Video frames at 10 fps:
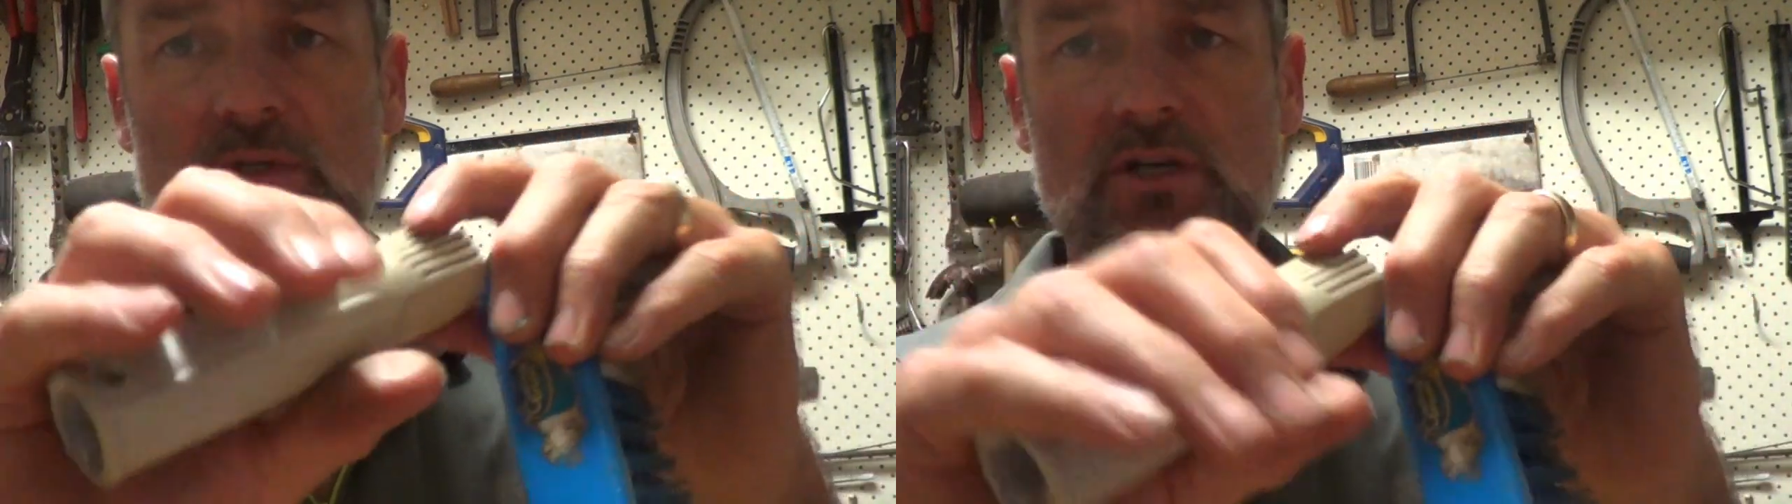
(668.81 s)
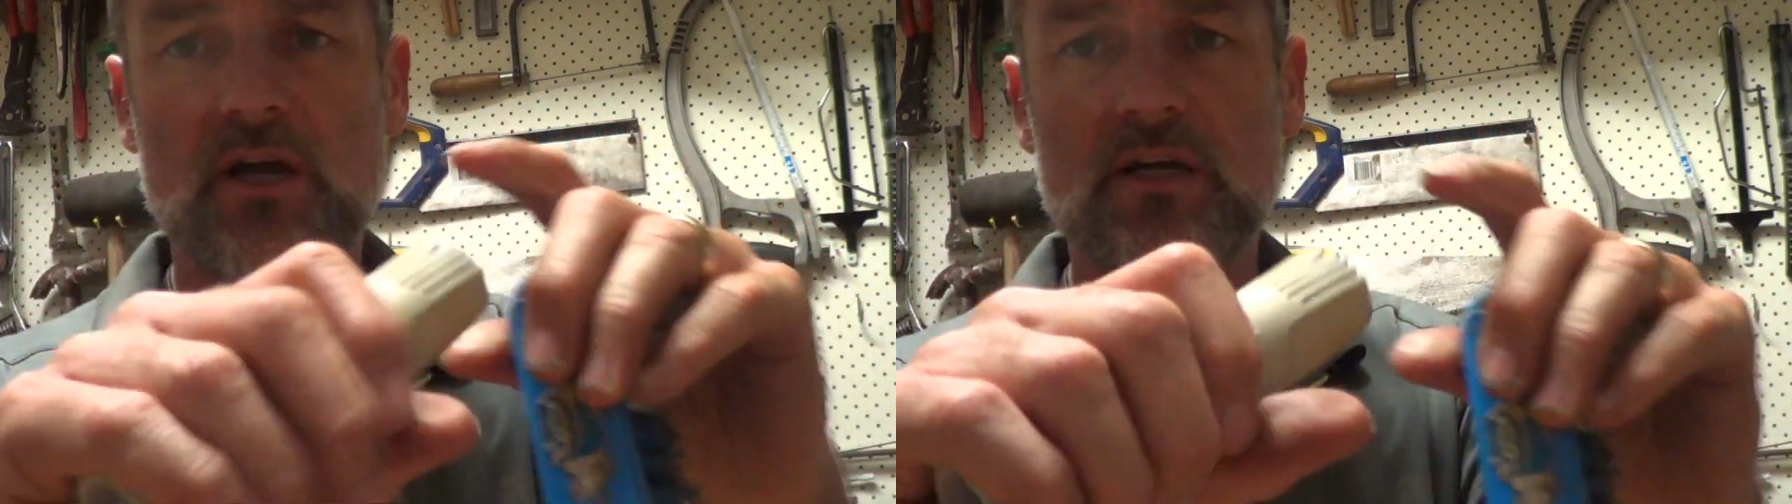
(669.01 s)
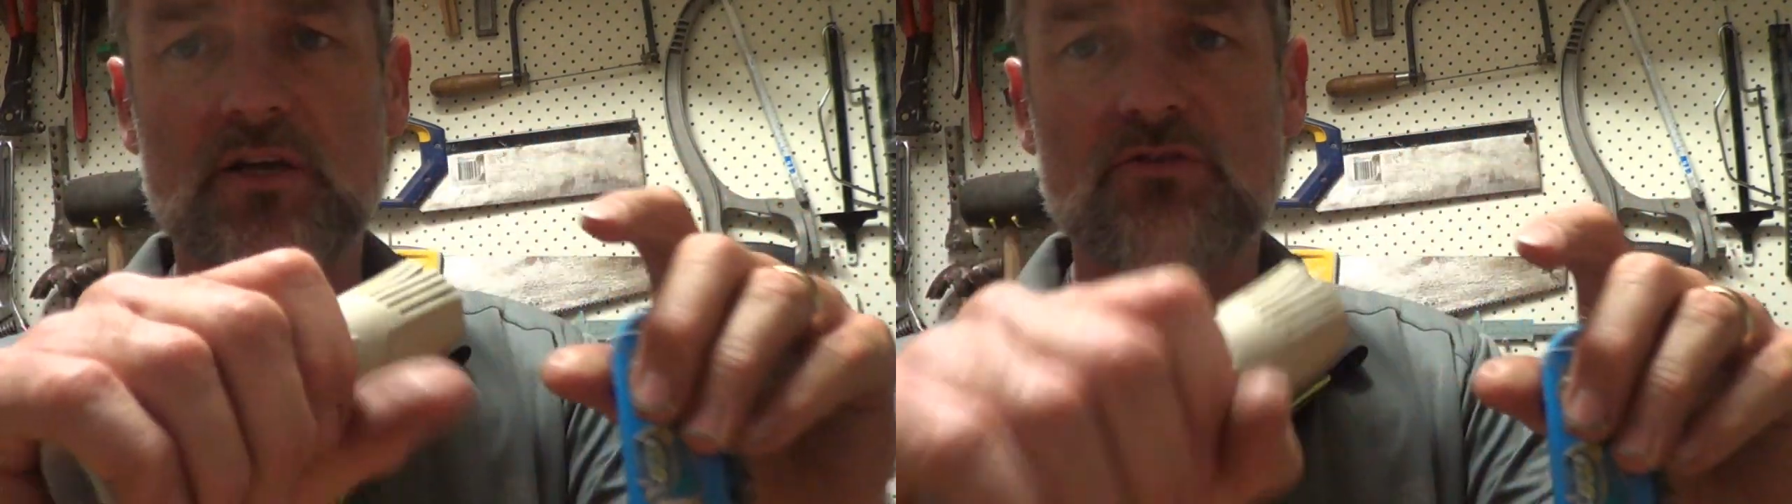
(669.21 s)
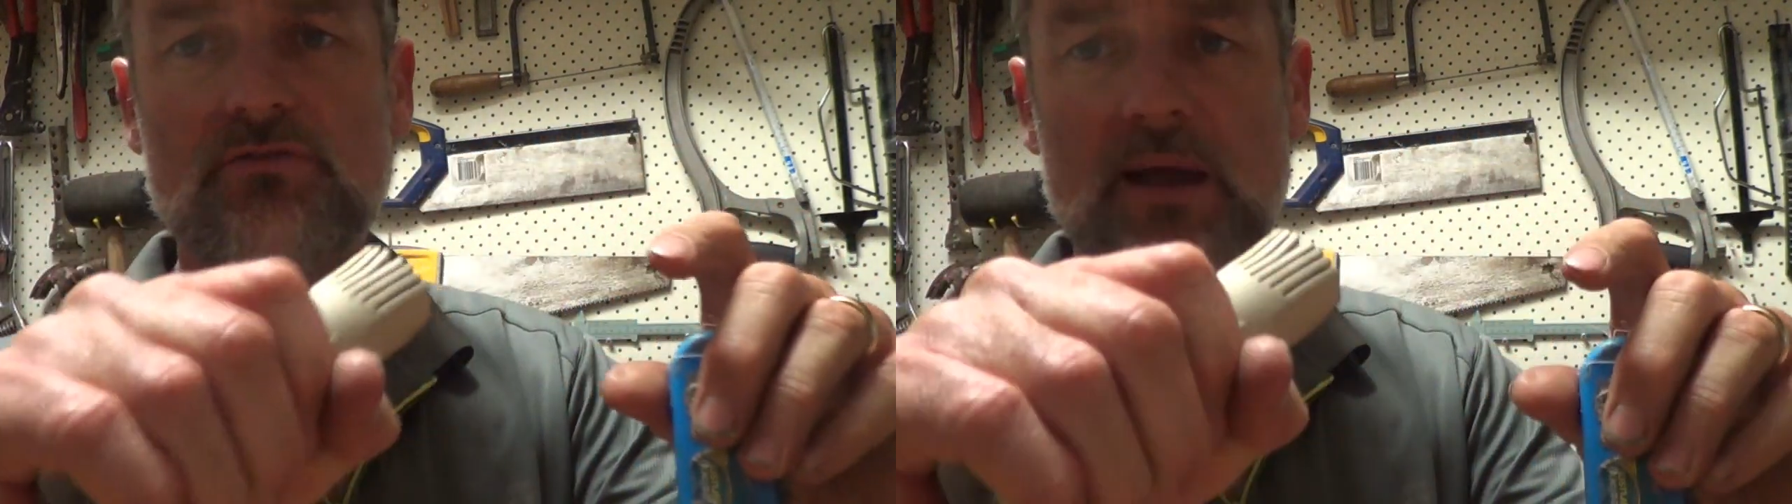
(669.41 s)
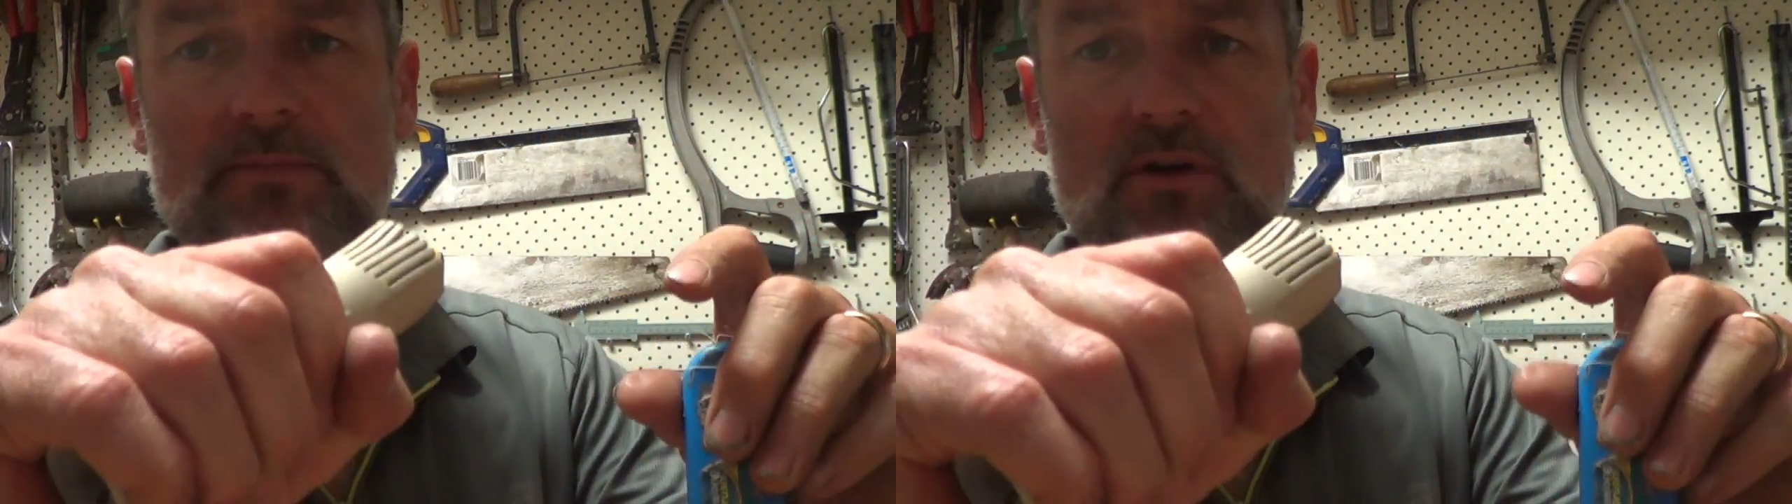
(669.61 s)
which I can
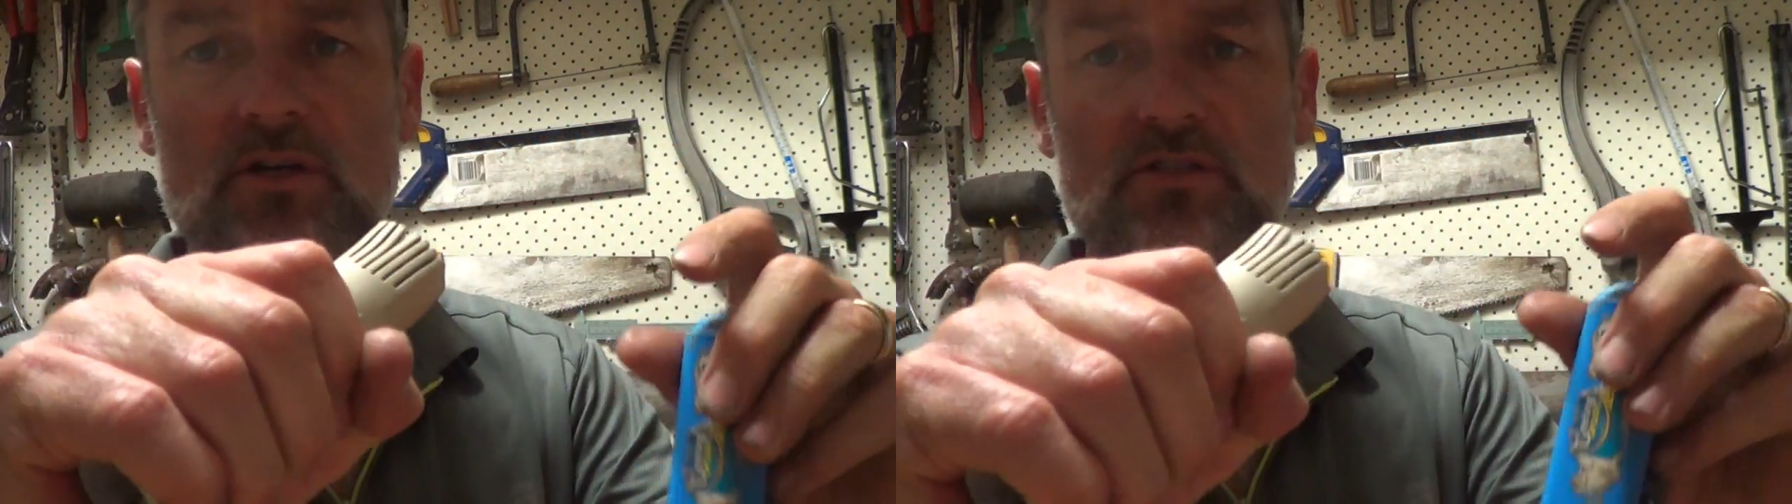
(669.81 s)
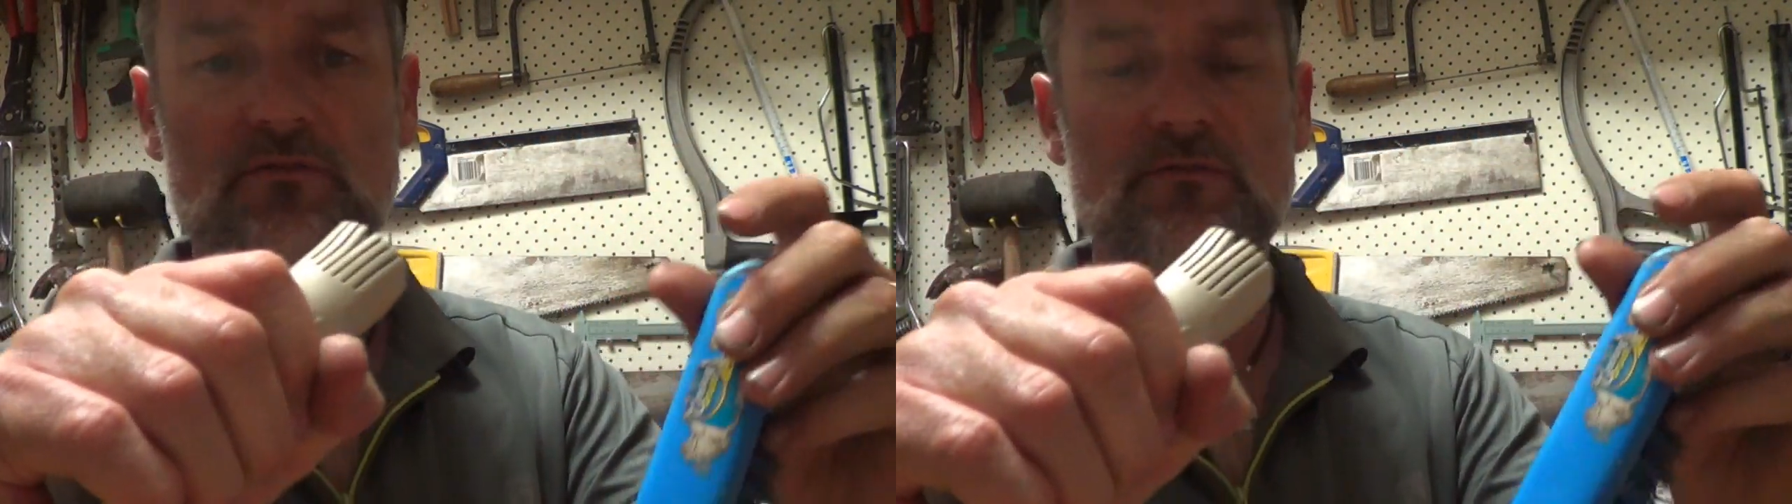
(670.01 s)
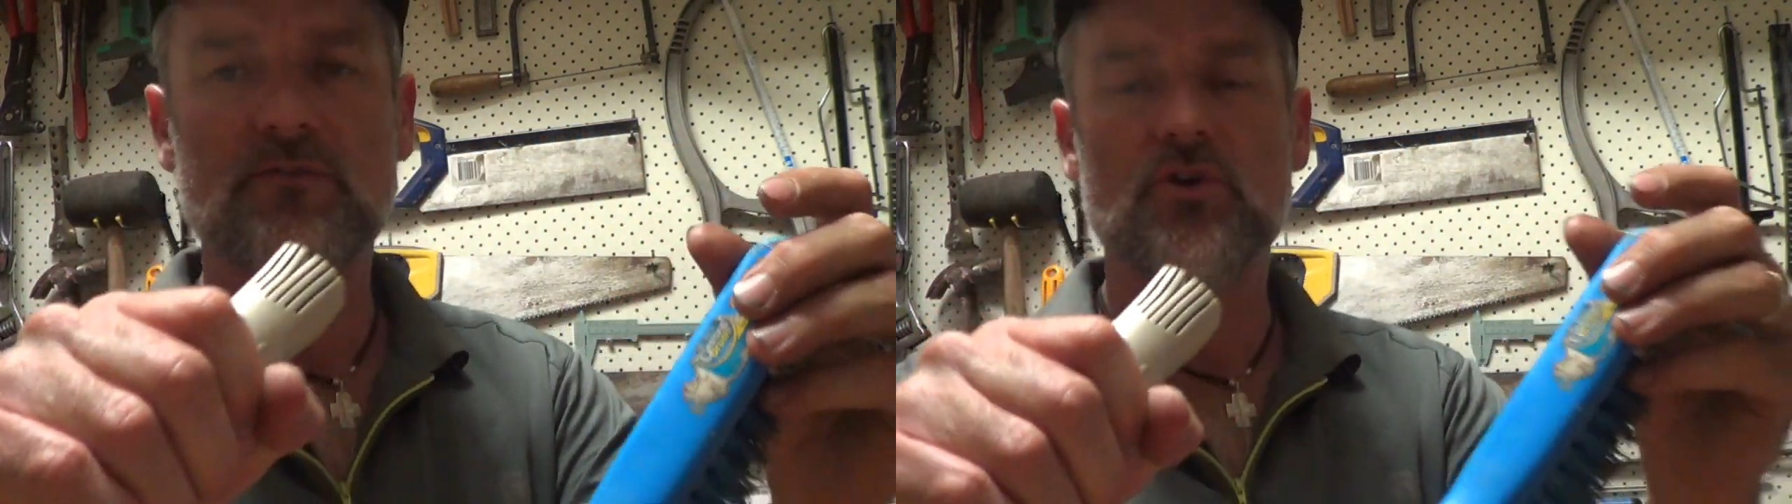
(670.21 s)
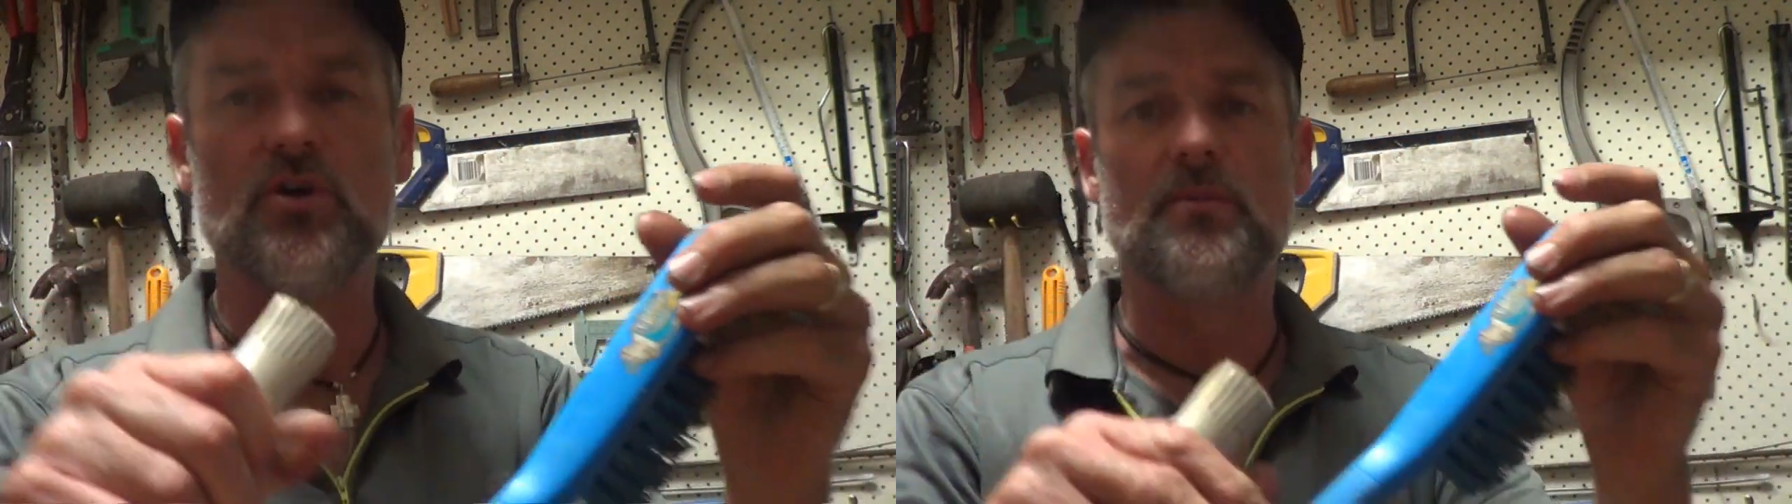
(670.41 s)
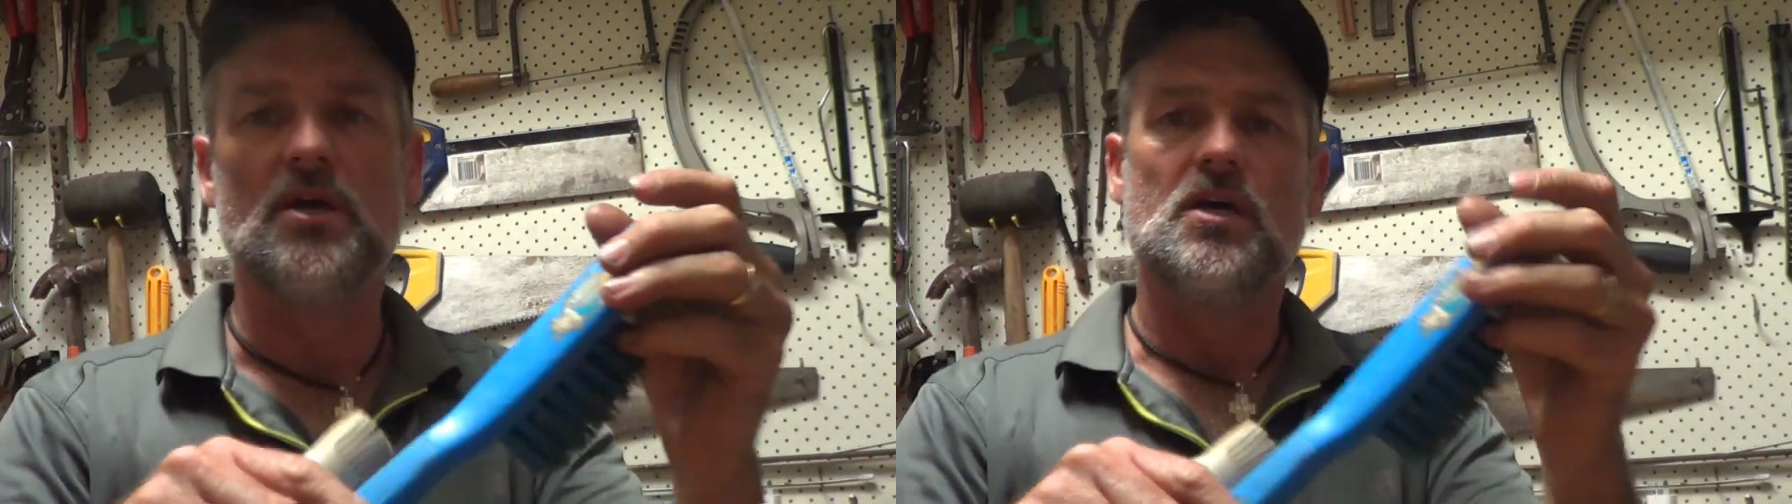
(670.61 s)
grab nice and
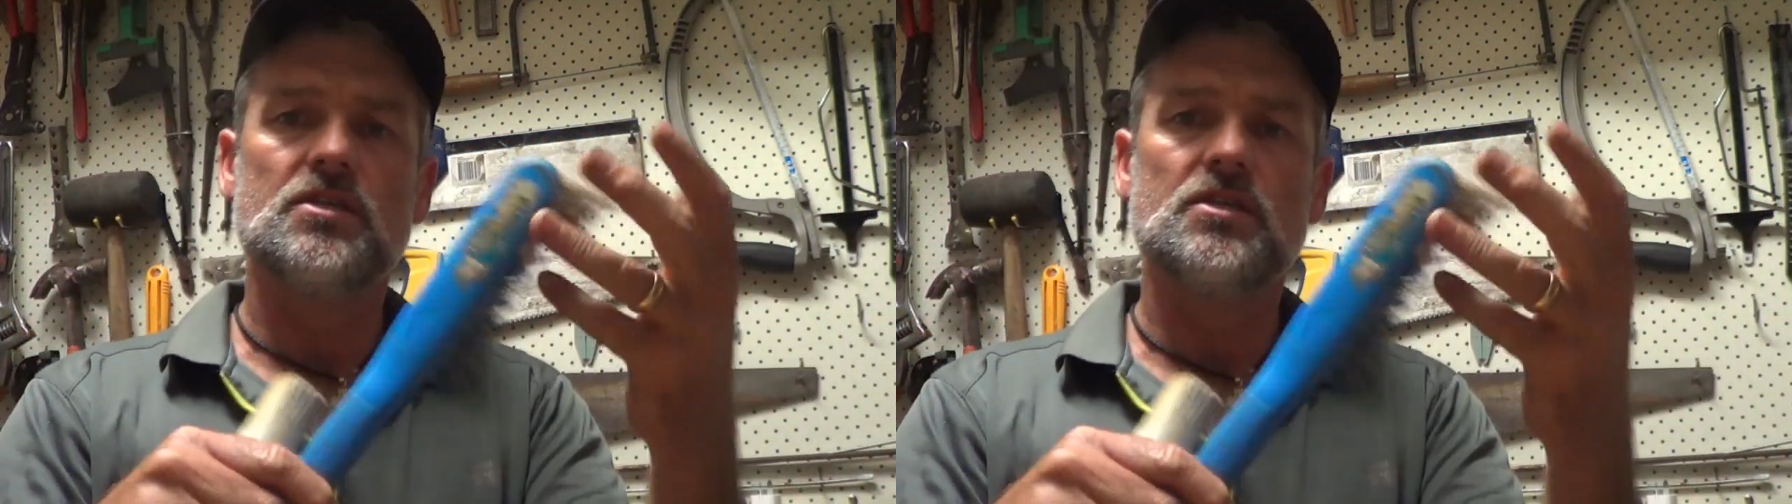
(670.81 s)
firm.